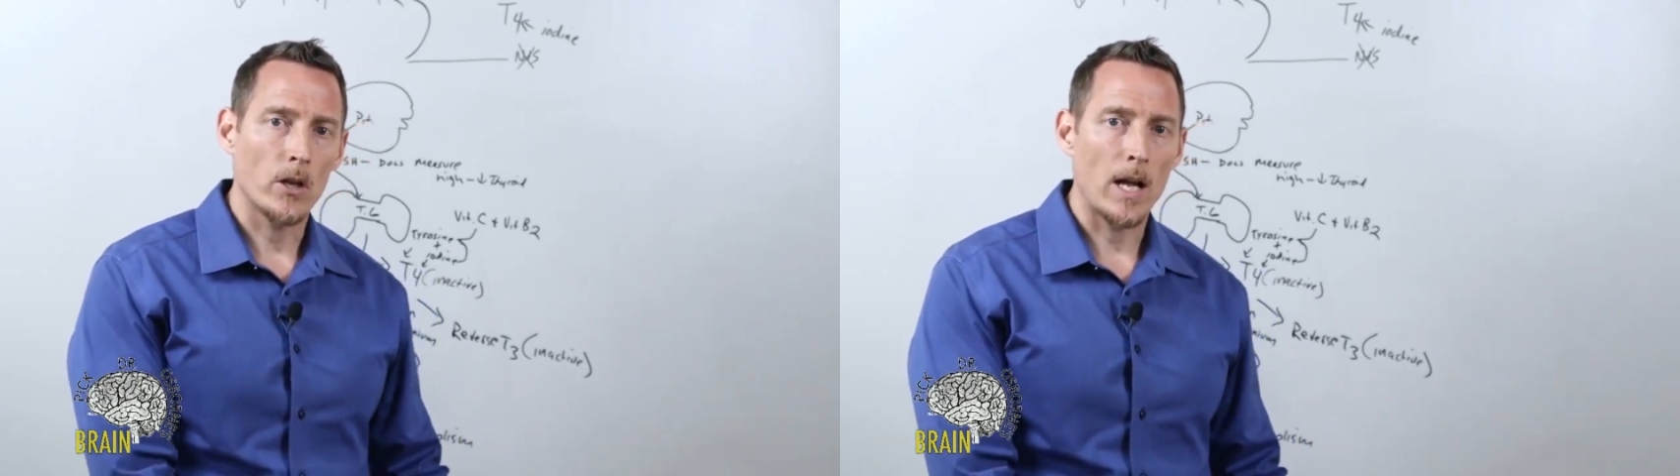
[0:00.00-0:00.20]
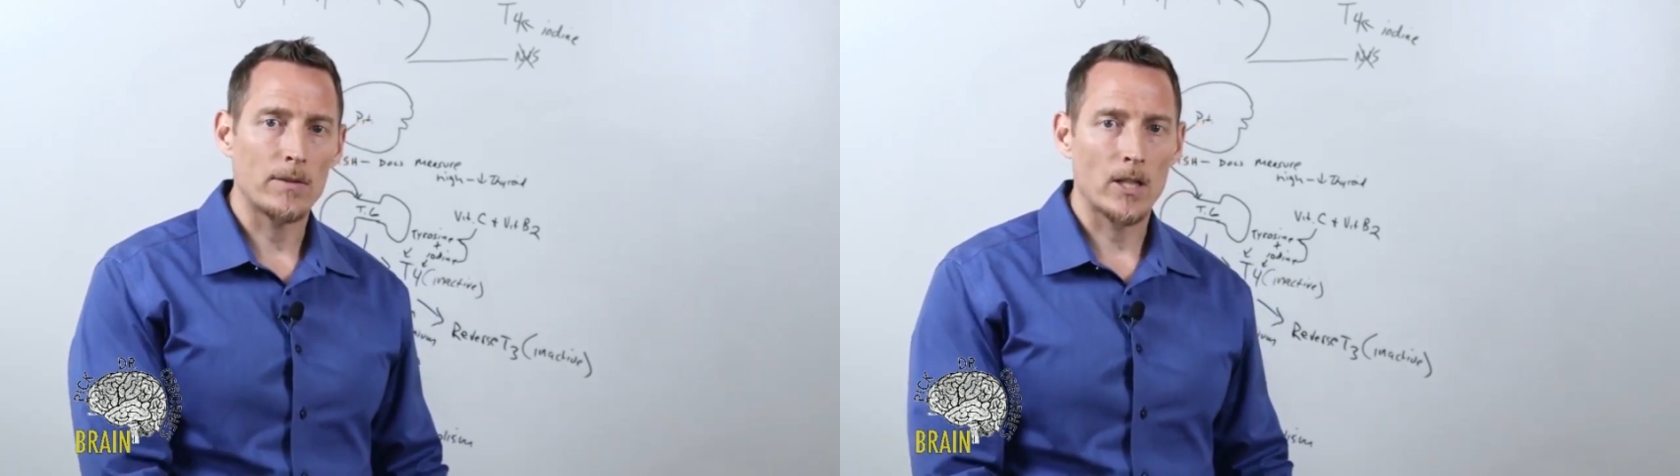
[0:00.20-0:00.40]

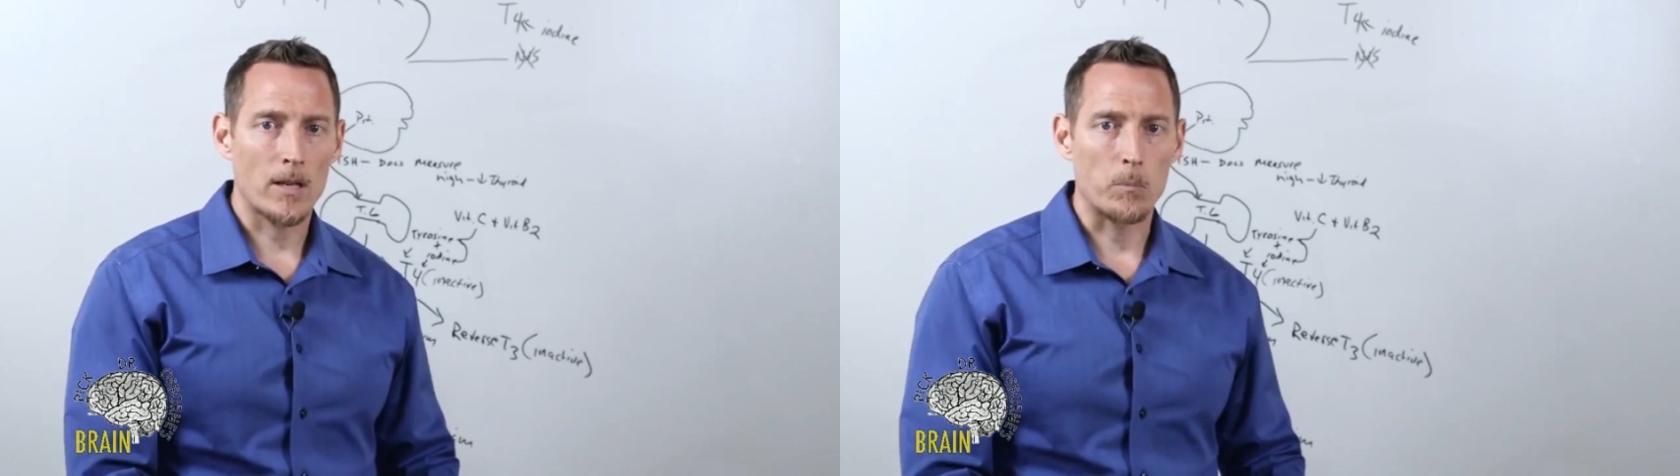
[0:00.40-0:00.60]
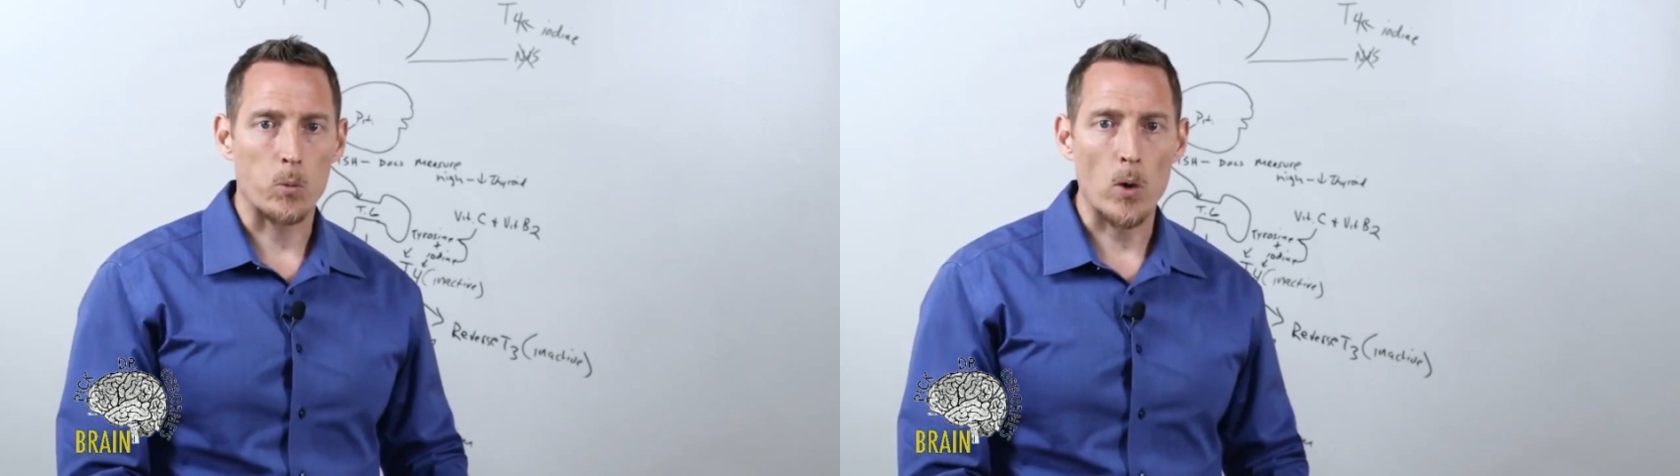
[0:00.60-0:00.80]
They'll have a
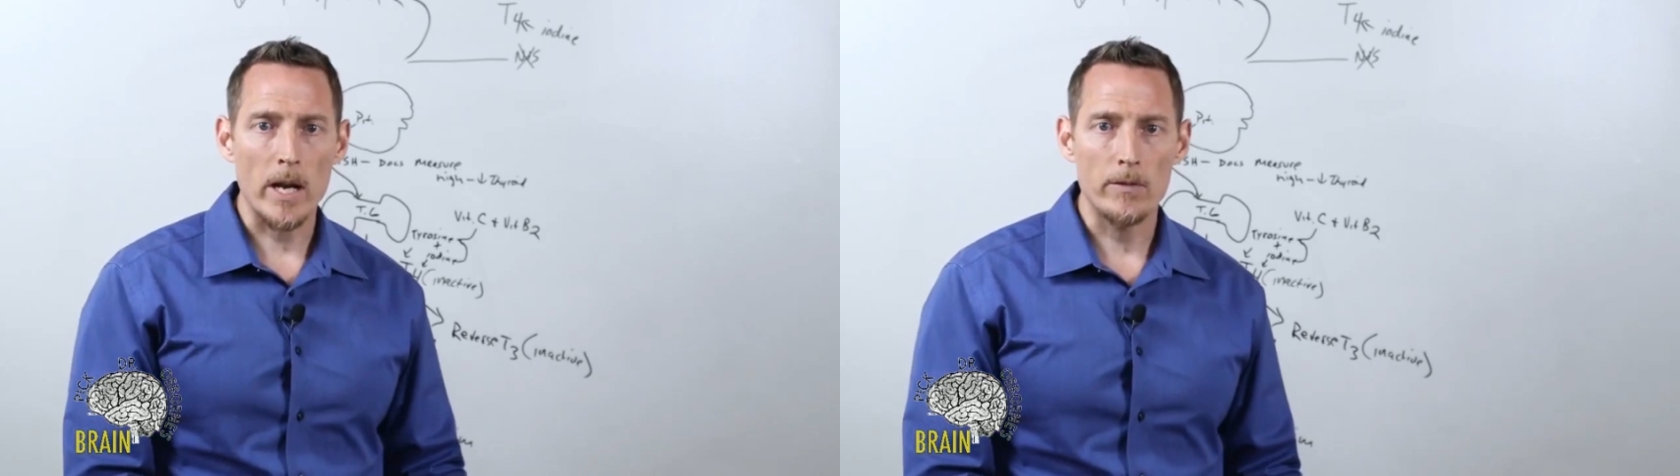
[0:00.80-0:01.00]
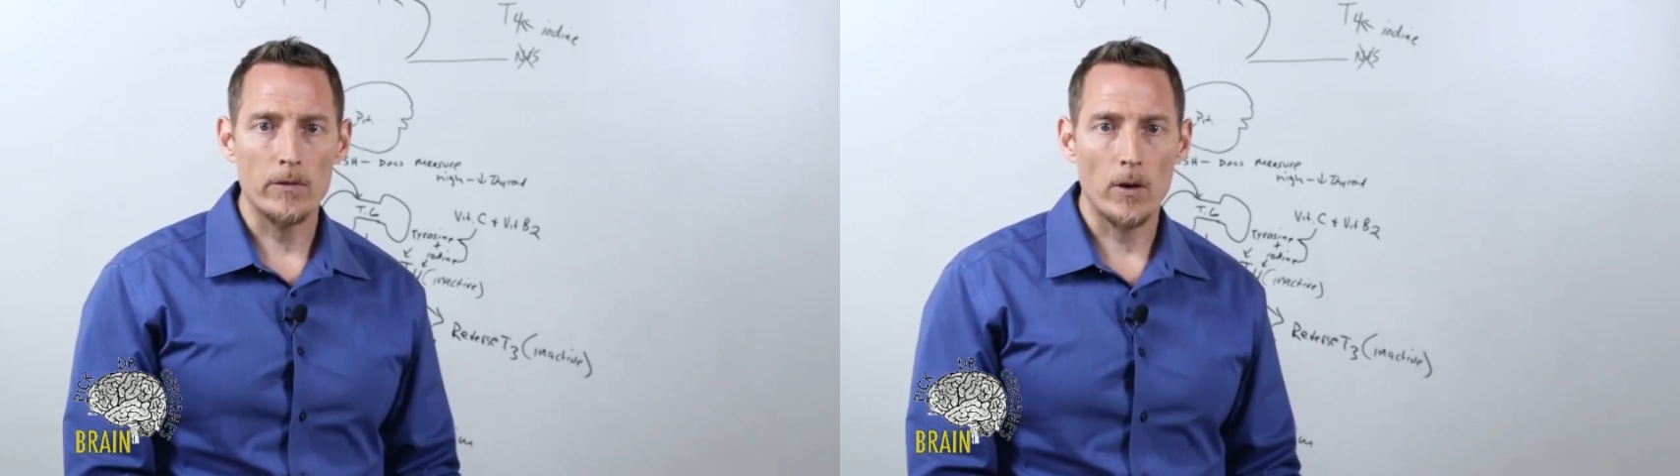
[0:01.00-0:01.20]
lot of
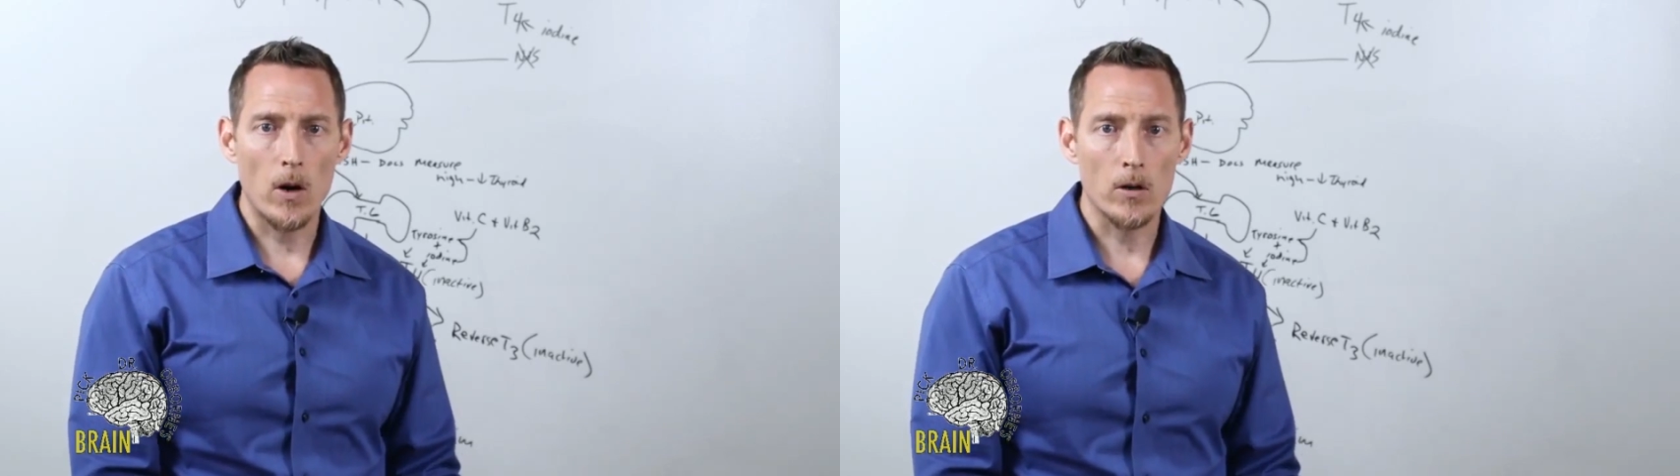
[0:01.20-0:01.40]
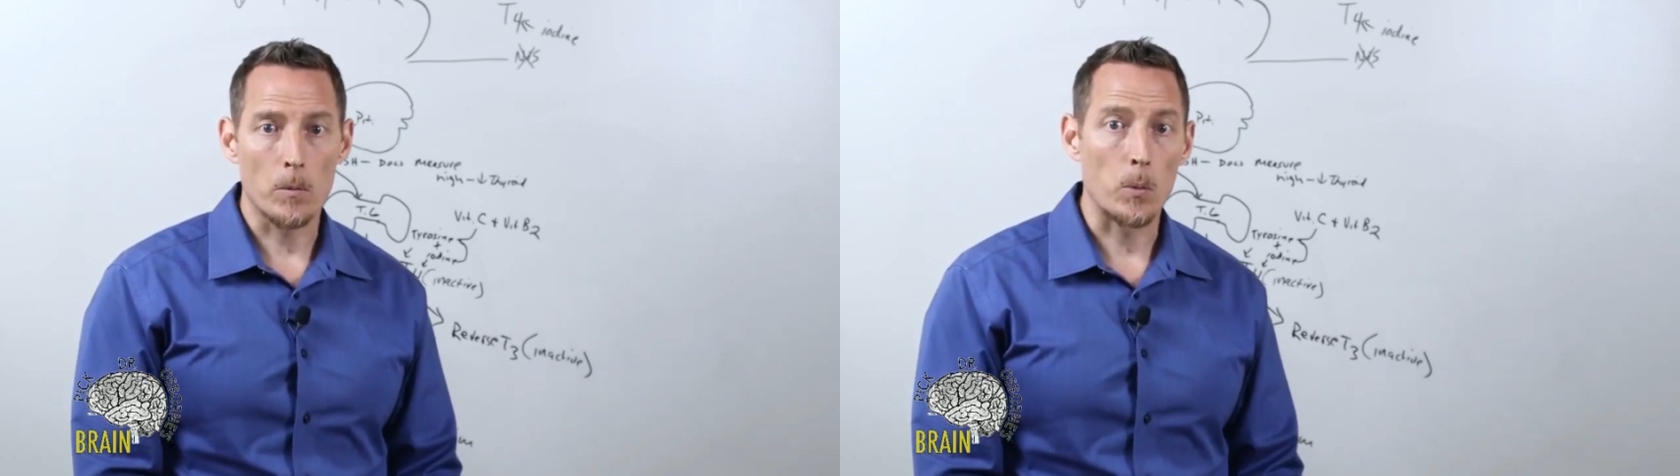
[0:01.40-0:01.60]
brain
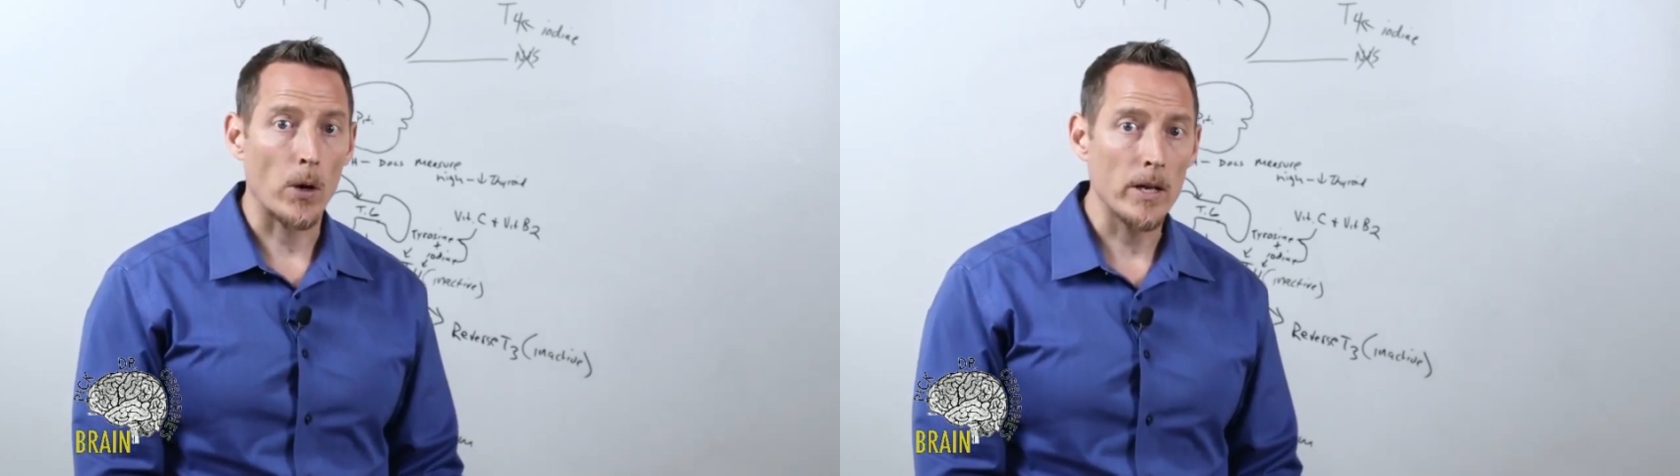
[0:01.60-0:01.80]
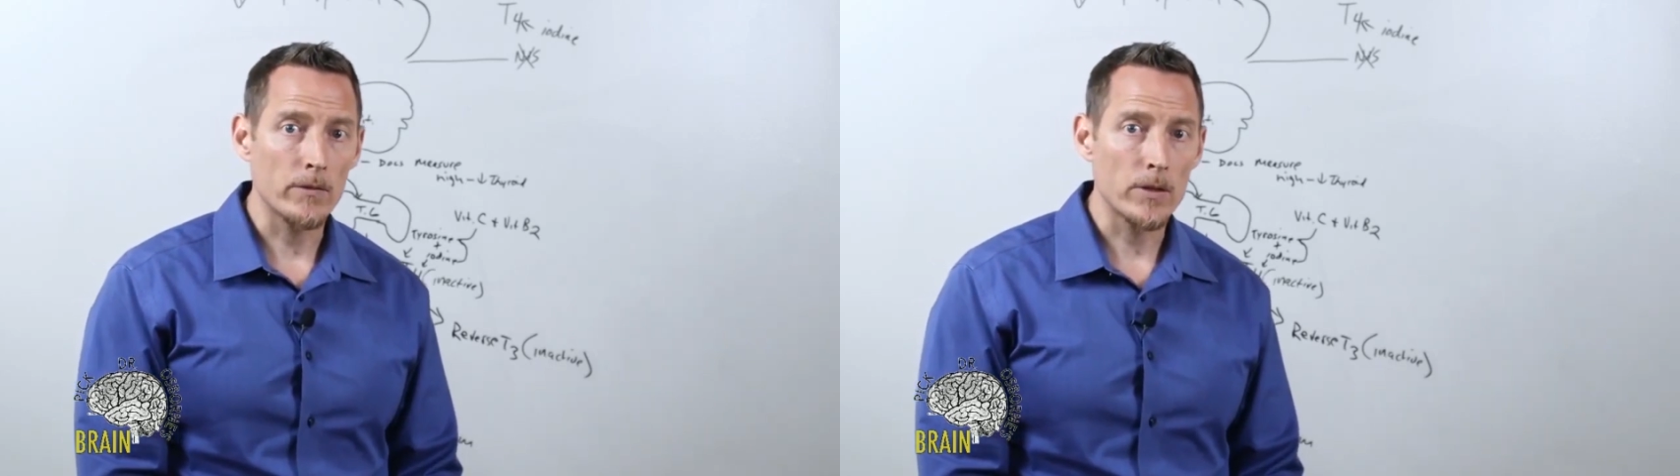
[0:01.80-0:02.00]
fog or
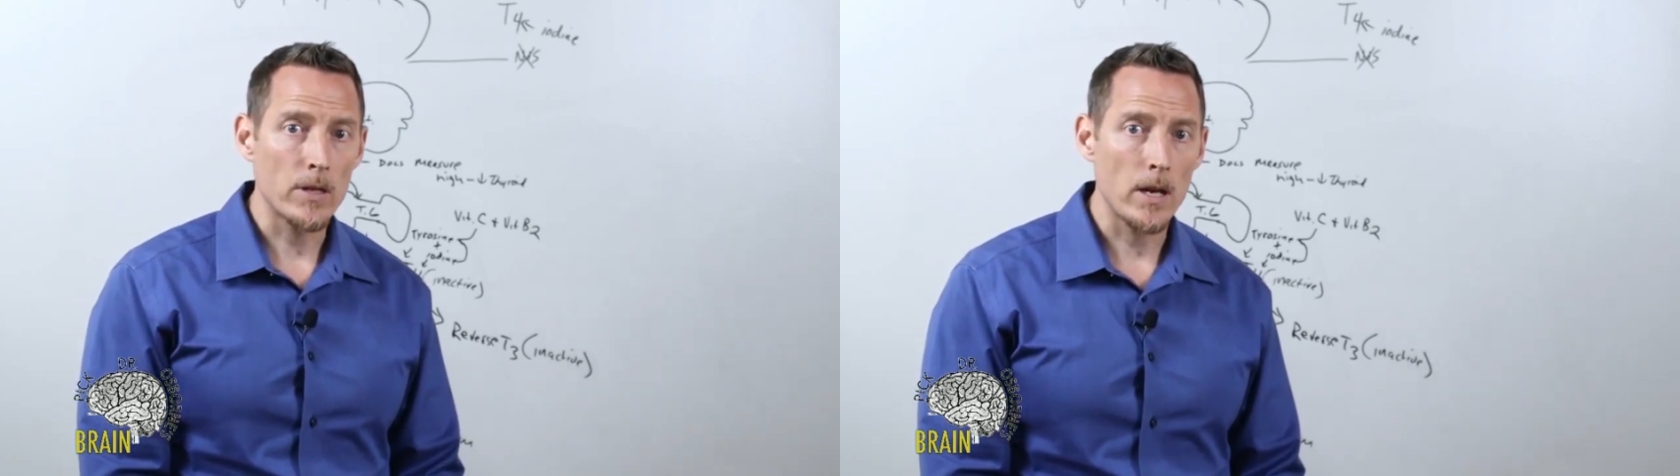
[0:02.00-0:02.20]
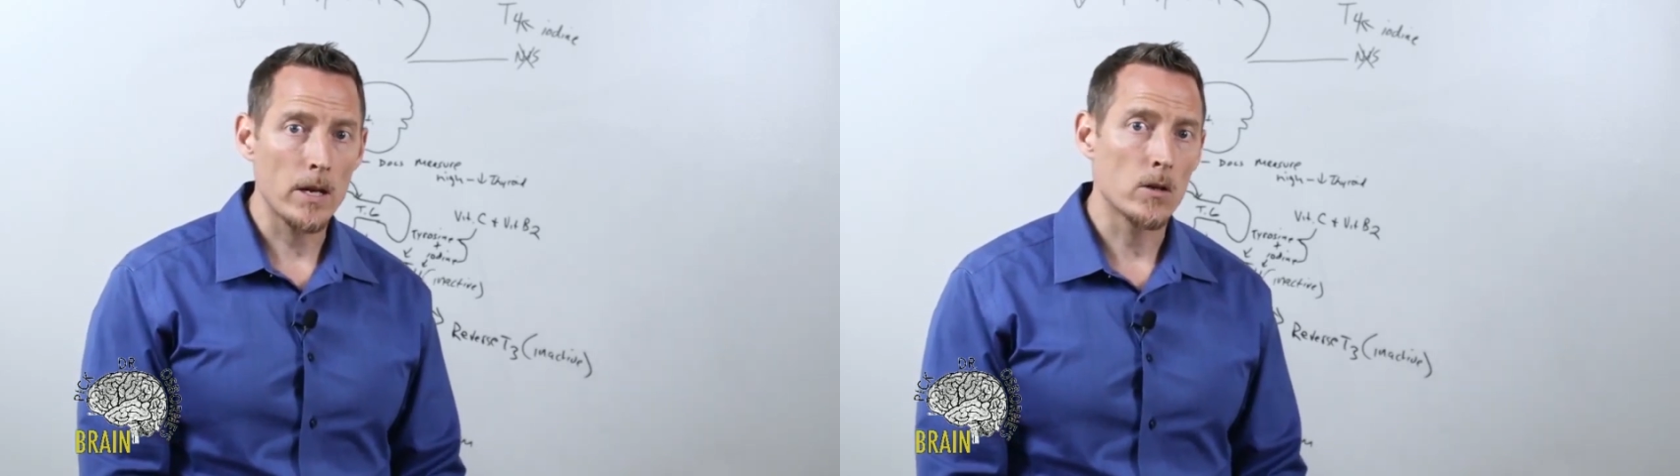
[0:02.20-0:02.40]
brain
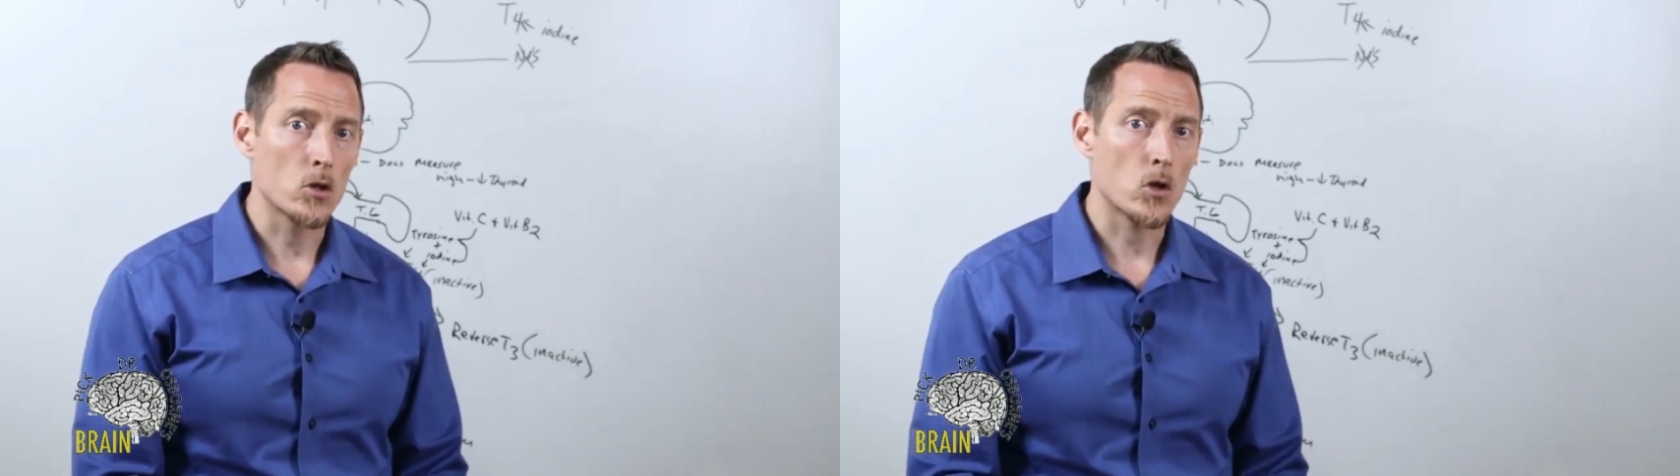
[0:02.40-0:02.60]
fatigue or